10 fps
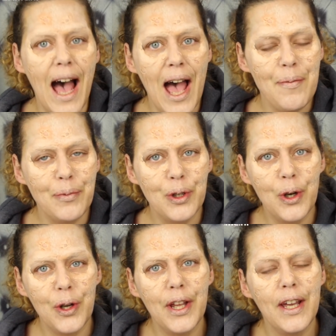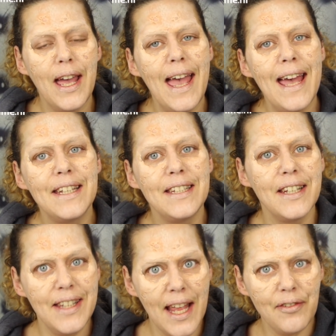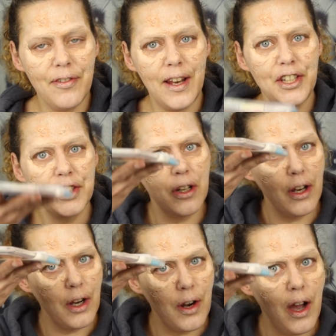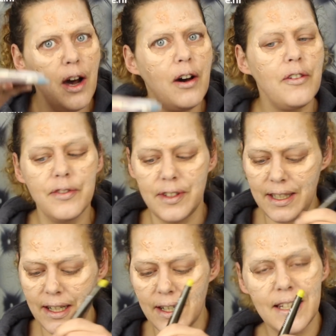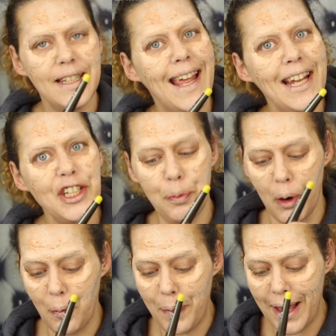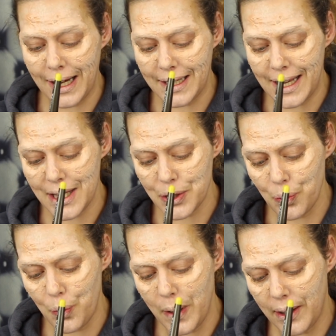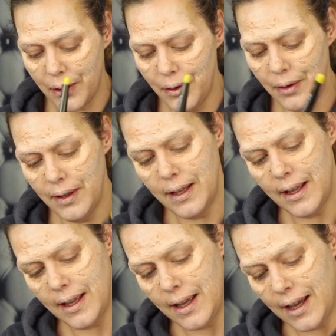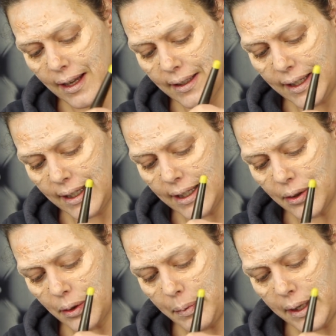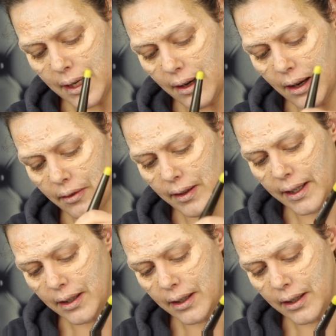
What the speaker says: I'm gonna add the Dead Flesh color of the Dashbow palette as well. I think it could be a lovely